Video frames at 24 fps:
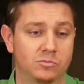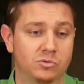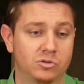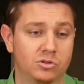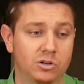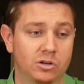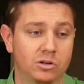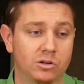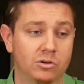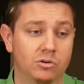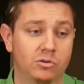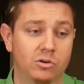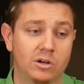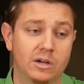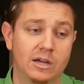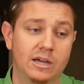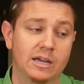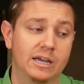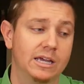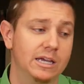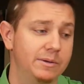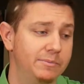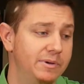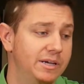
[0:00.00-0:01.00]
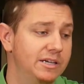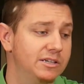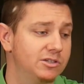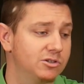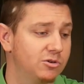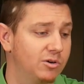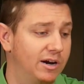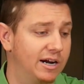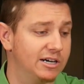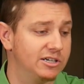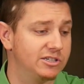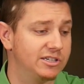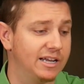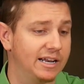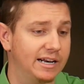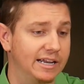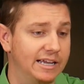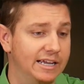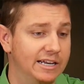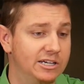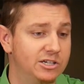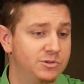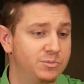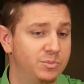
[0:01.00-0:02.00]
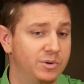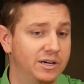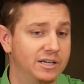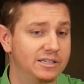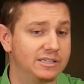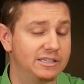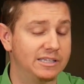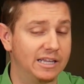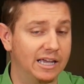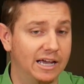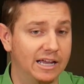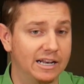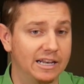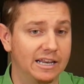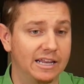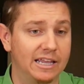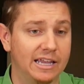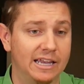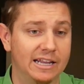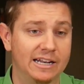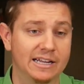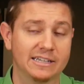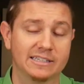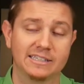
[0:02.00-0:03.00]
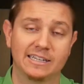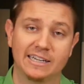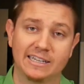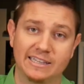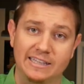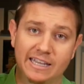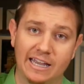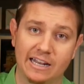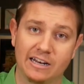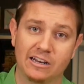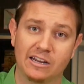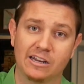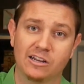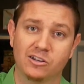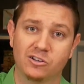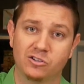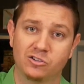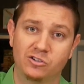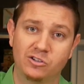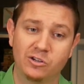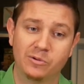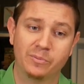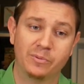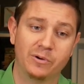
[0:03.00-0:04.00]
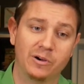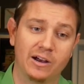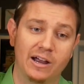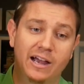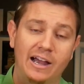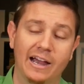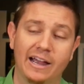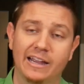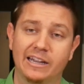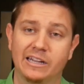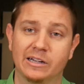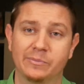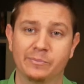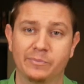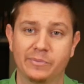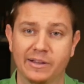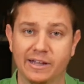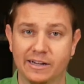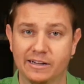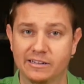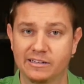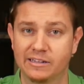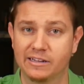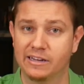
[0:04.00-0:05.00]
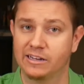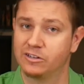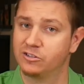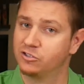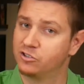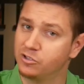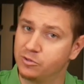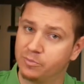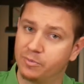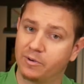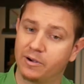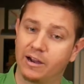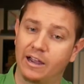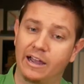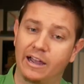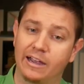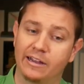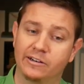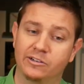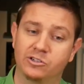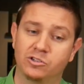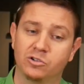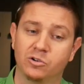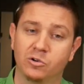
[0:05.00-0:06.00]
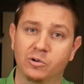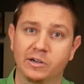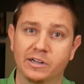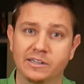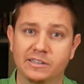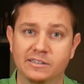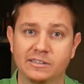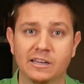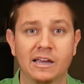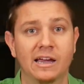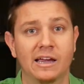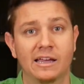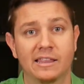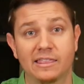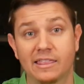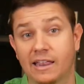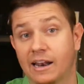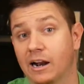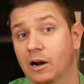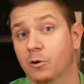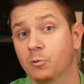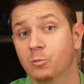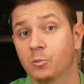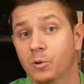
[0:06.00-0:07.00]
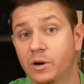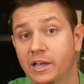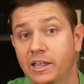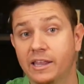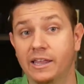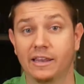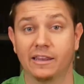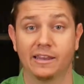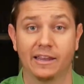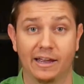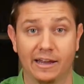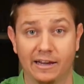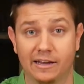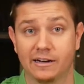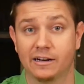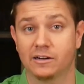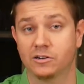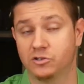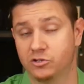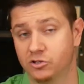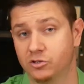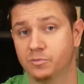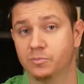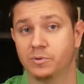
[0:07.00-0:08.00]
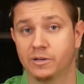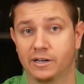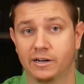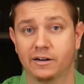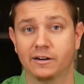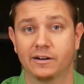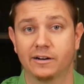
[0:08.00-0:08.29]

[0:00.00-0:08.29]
So it may scratch that itch, but it doesn't hit that super high complexity, super high choice that I really like in a 2-player